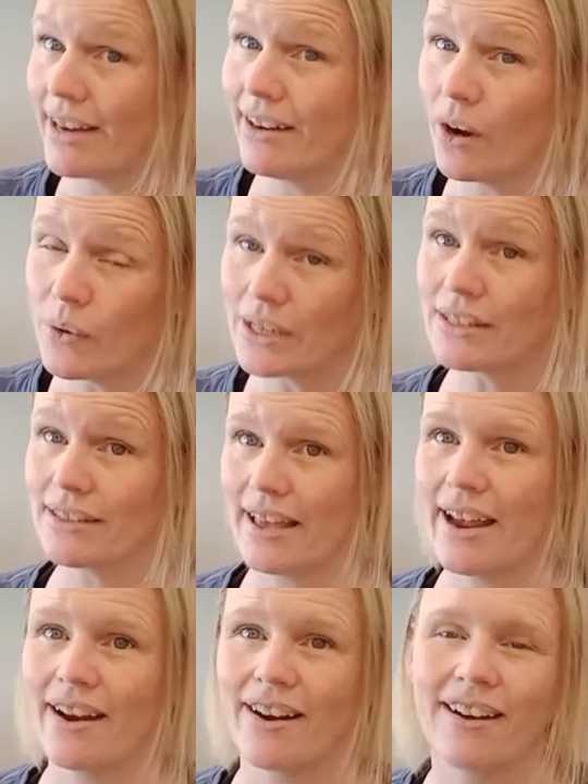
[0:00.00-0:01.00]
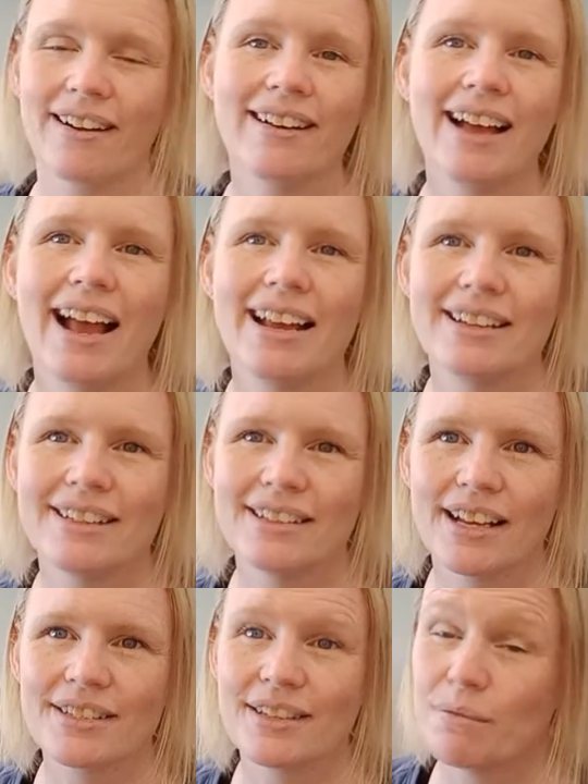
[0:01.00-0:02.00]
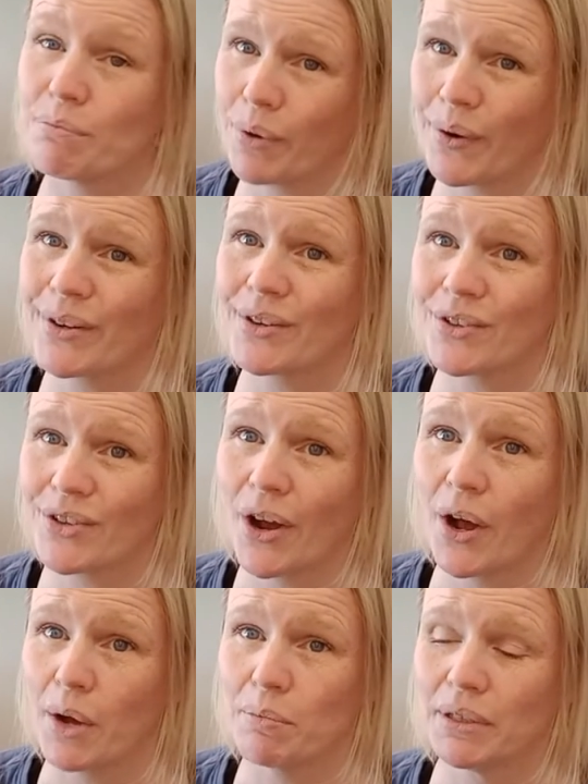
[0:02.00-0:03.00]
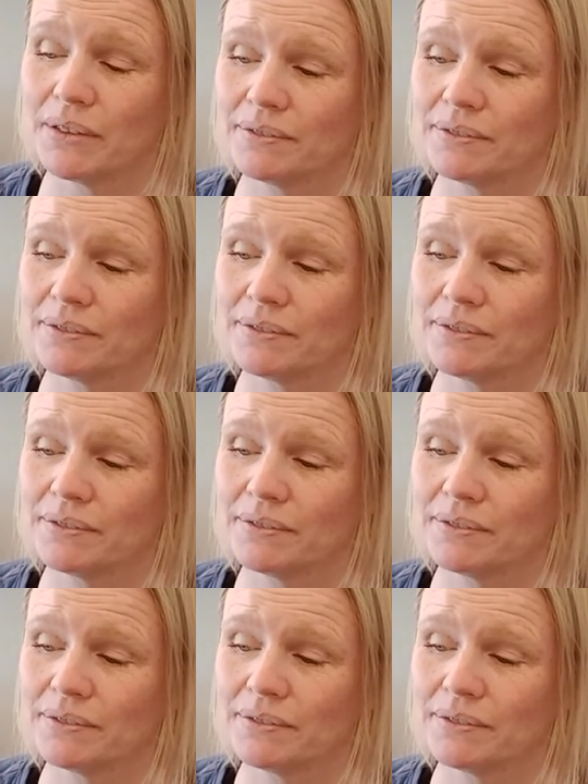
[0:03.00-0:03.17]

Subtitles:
know it's there and it does an important job.